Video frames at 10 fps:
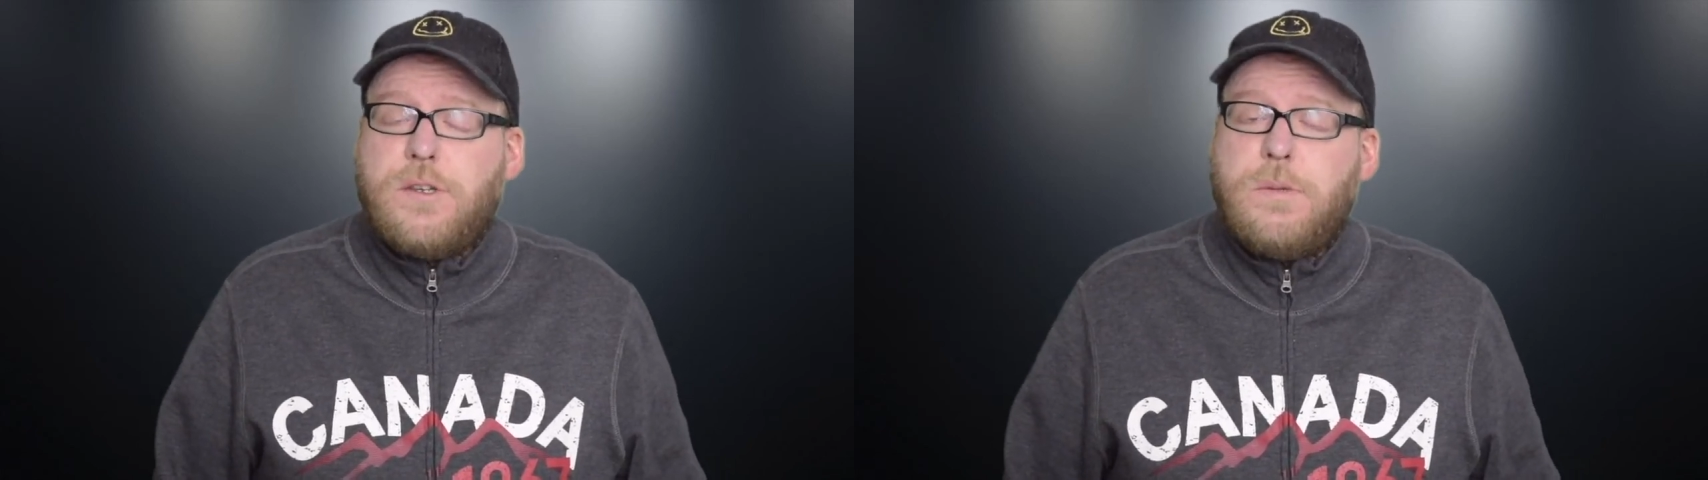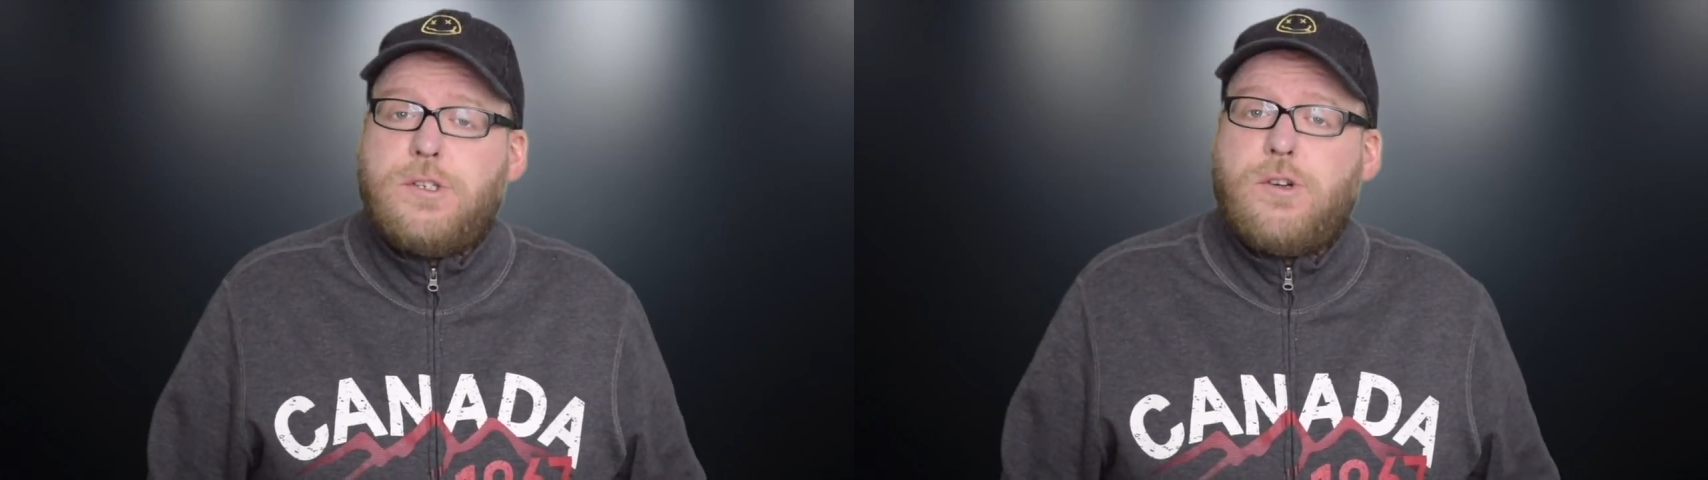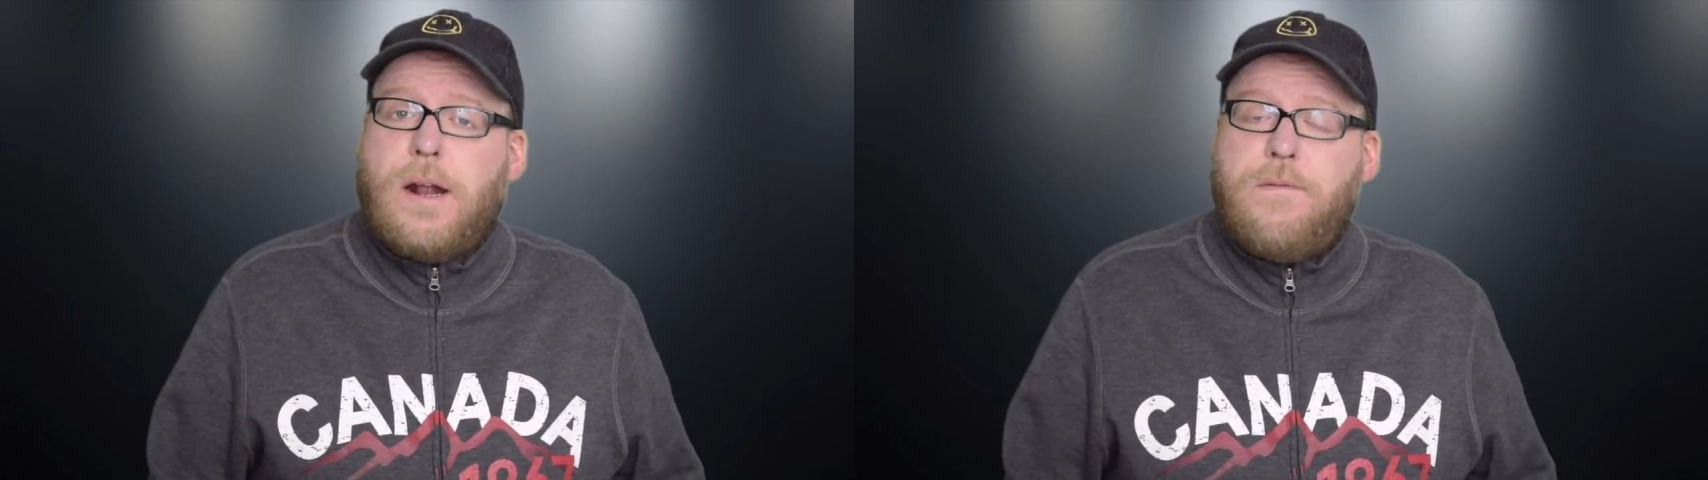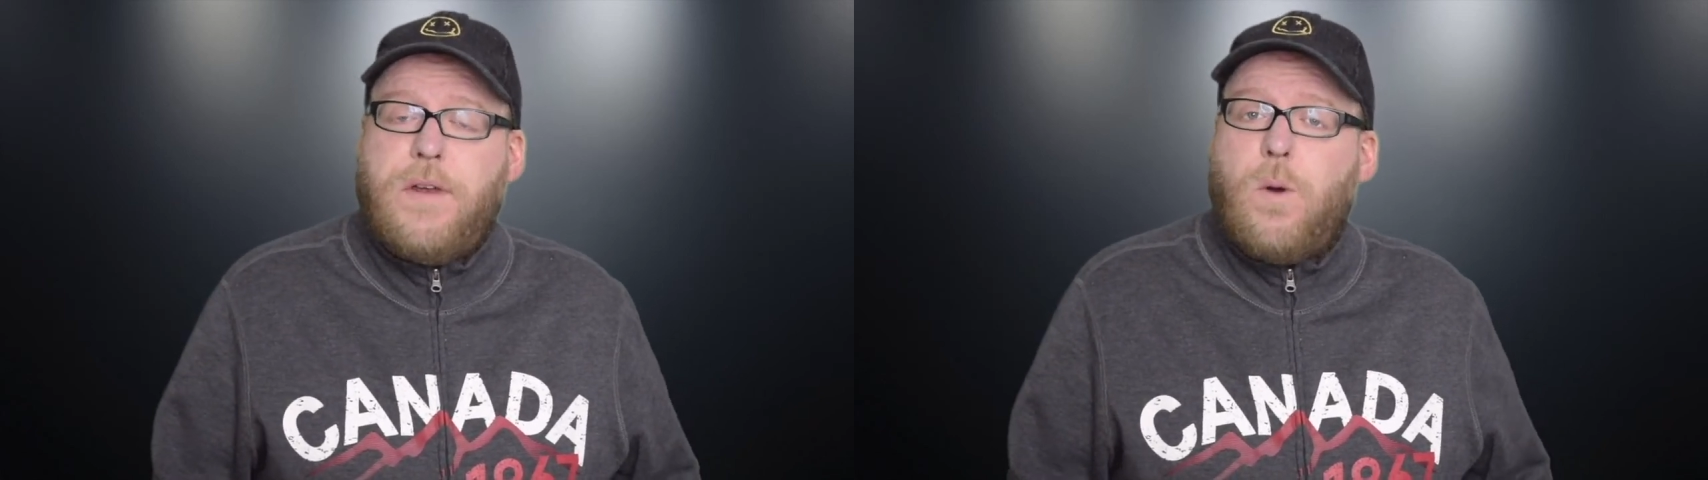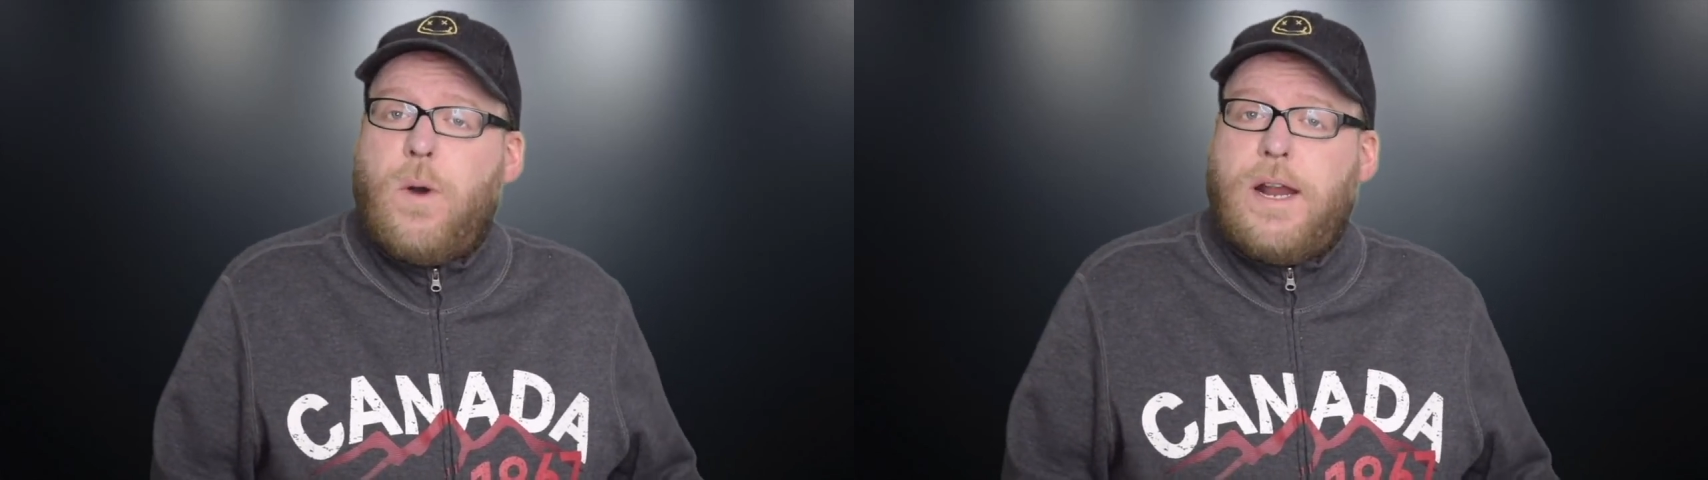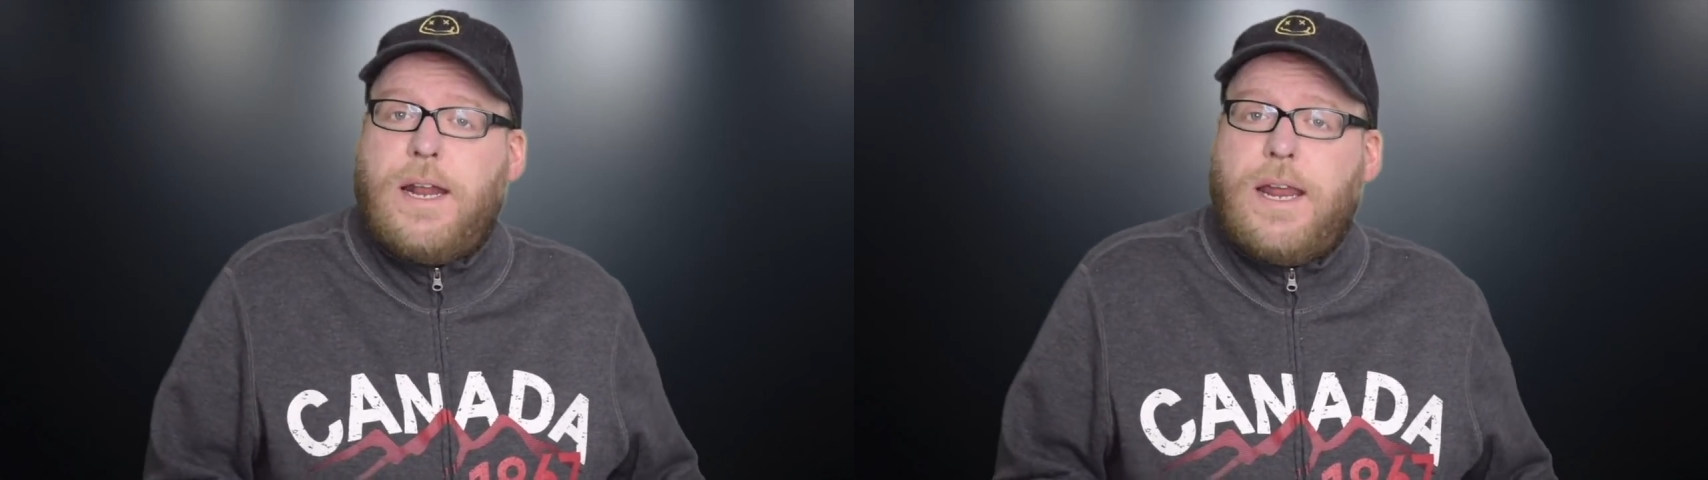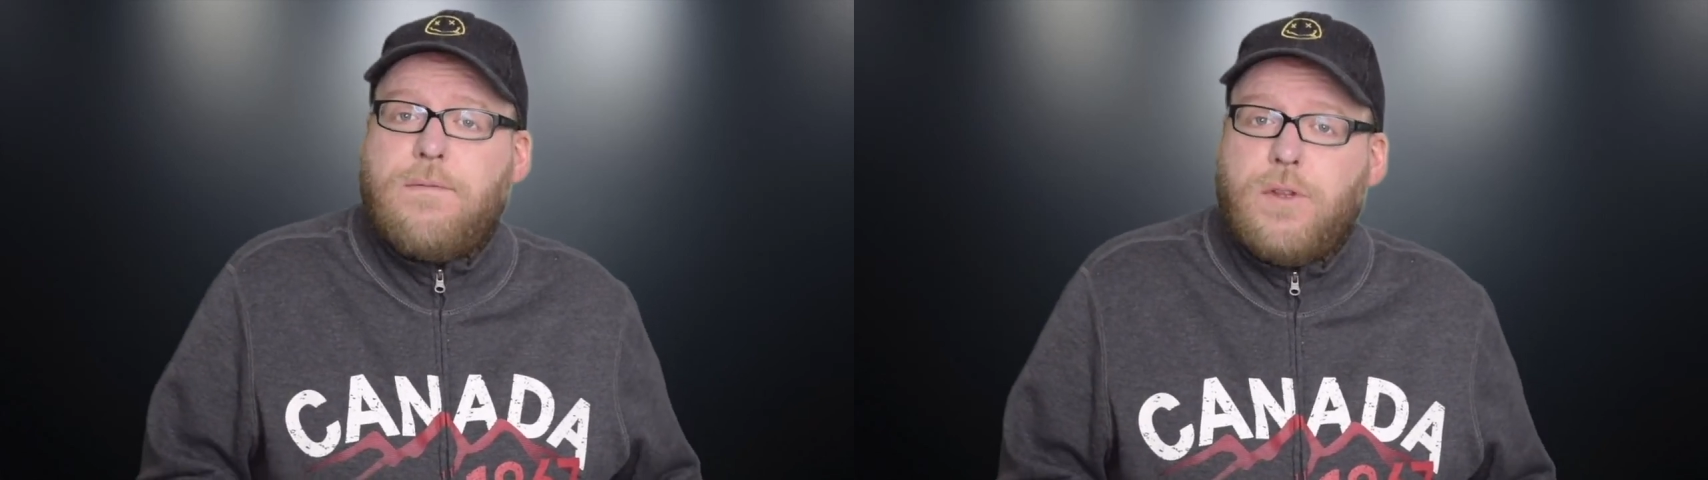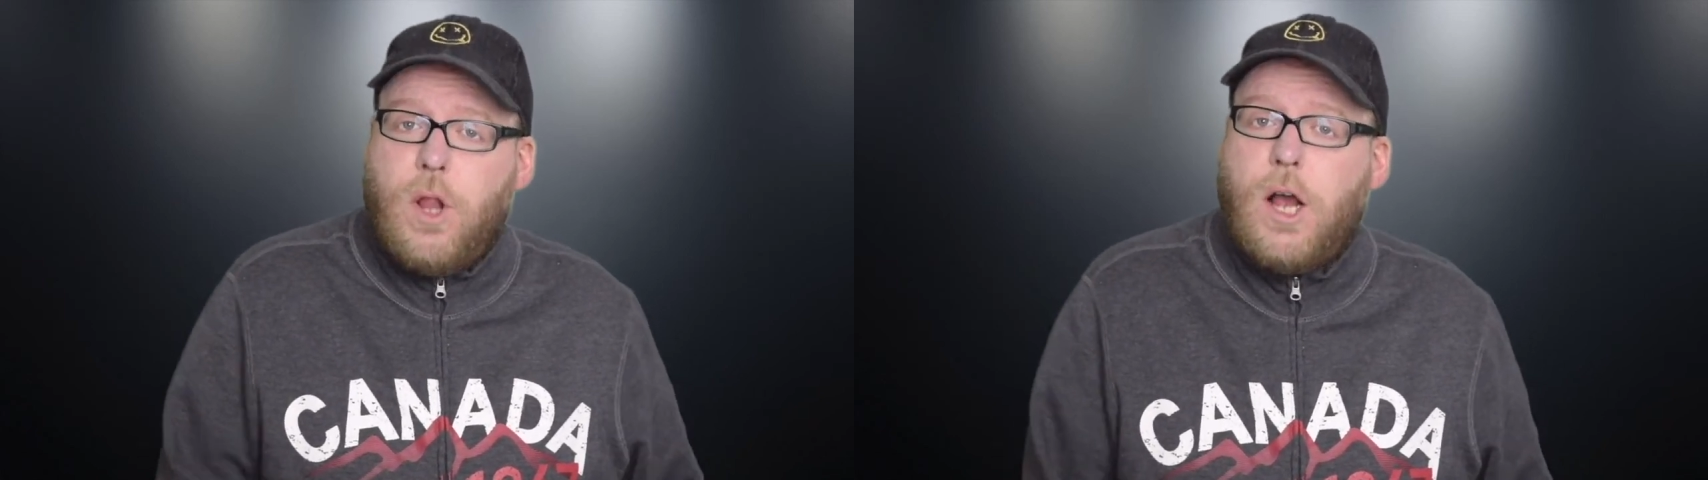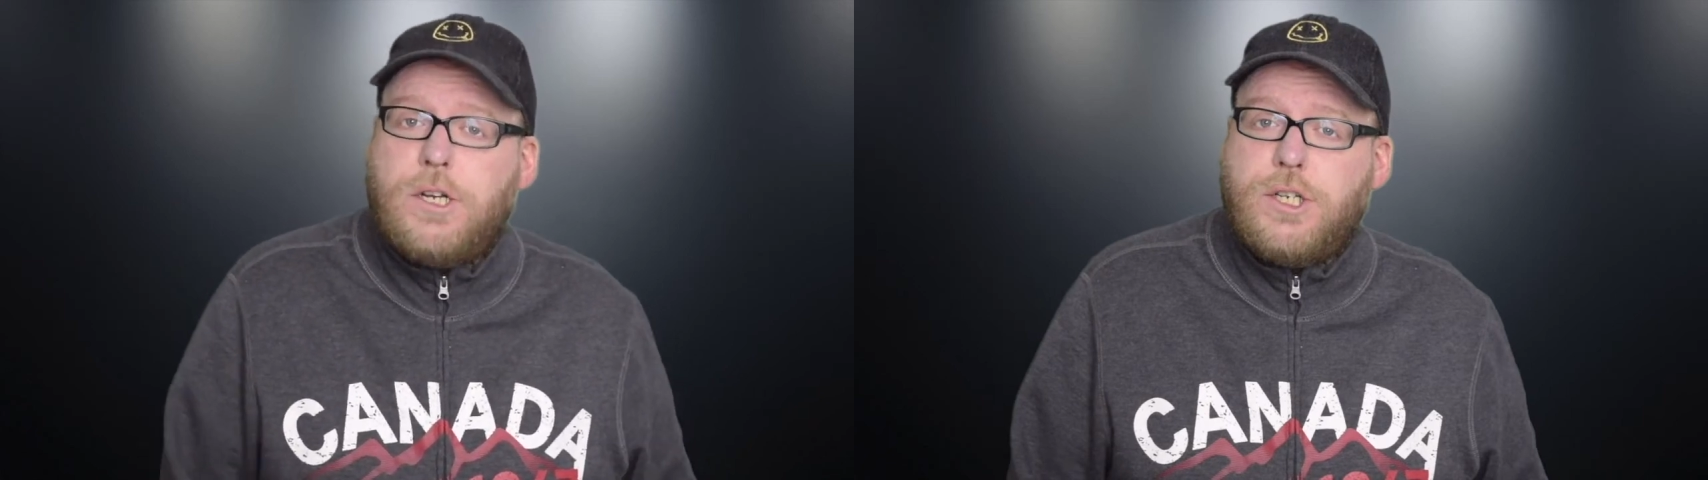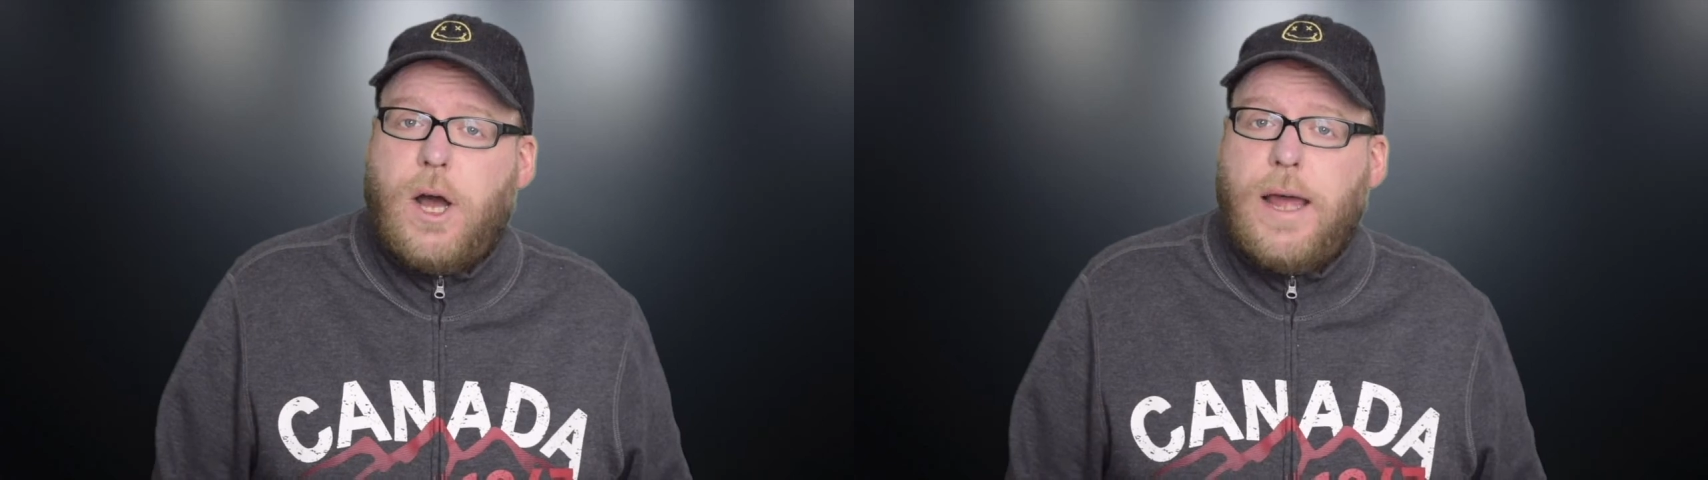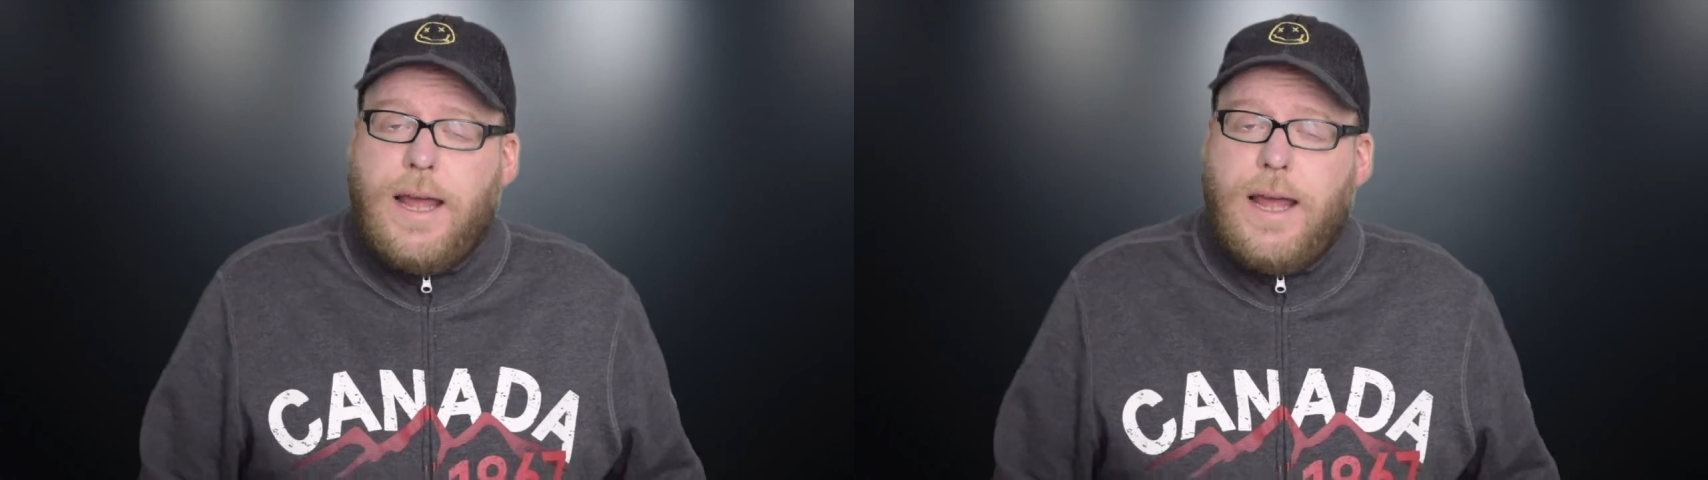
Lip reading: so I'm just trying to figure out what I'm gonna give Long Shot.